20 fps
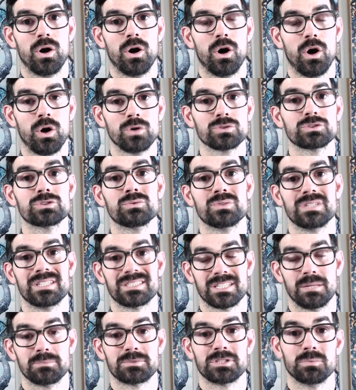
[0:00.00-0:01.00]
Also, an
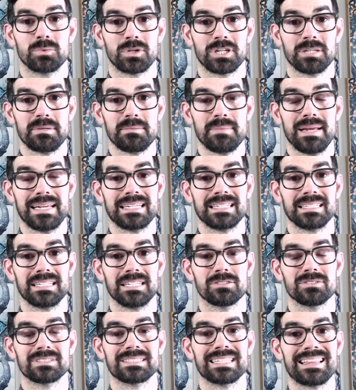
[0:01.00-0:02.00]
assumption we're going to be making
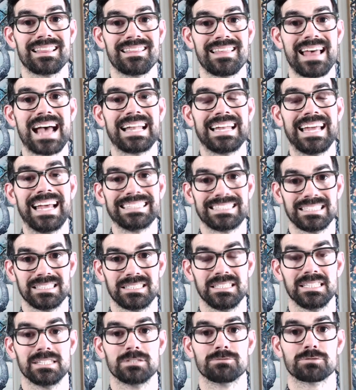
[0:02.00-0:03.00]
here is that that
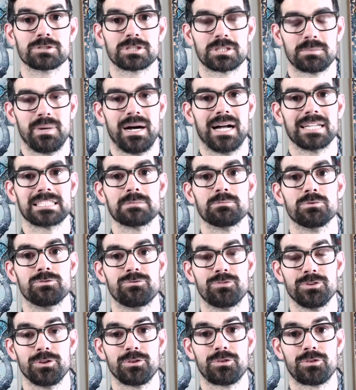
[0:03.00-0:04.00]
entity is responsible
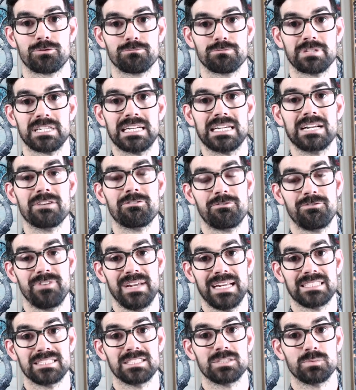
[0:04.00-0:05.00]
for the 3
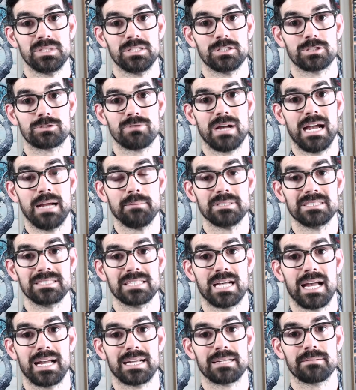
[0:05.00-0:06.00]
phases we described:
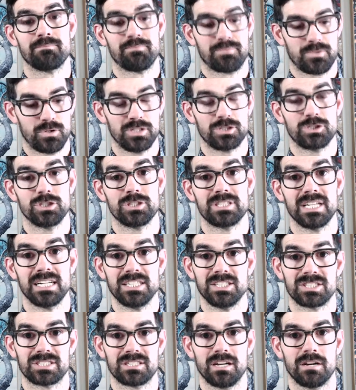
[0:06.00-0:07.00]
design, or I should say
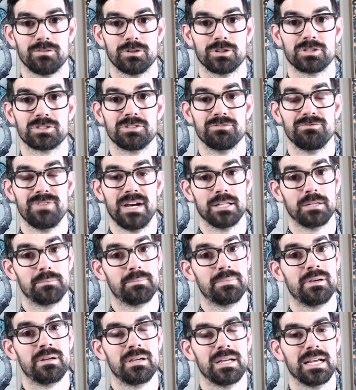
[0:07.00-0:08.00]
discover, develop,
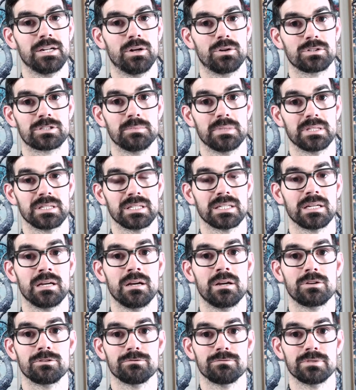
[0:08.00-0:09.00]
and ultimately
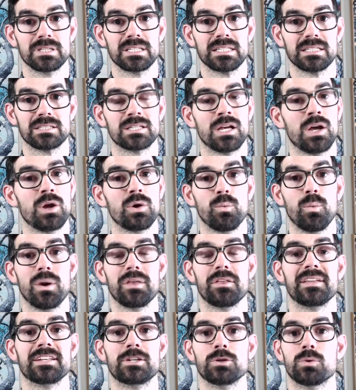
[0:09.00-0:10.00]
release.
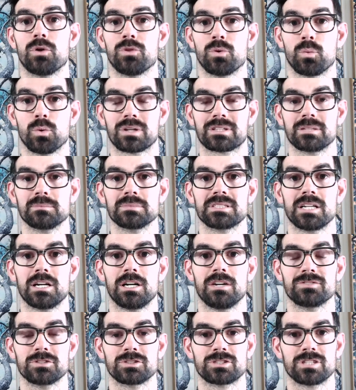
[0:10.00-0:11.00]
Whether they do all the work
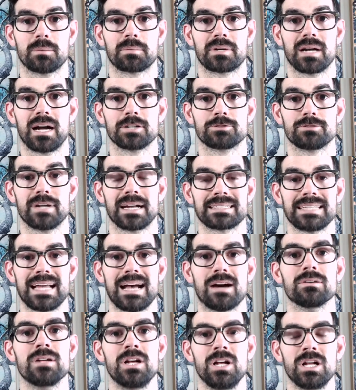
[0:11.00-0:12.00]
themselves or subcontract
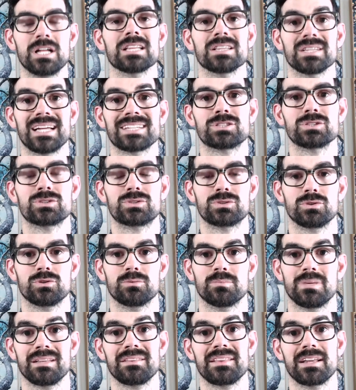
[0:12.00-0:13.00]
out, let's
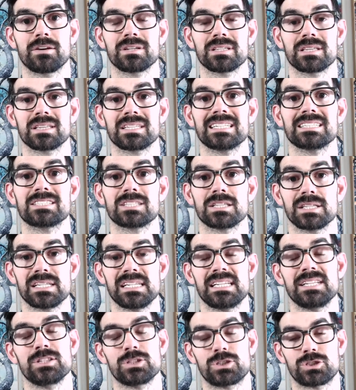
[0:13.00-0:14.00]
assume they're at least
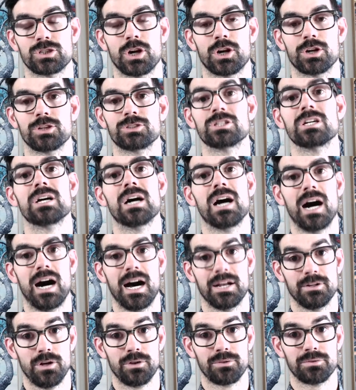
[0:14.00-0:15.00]
leading the charge
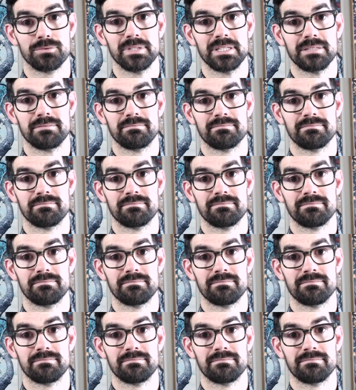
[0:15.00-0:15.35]
on all 3.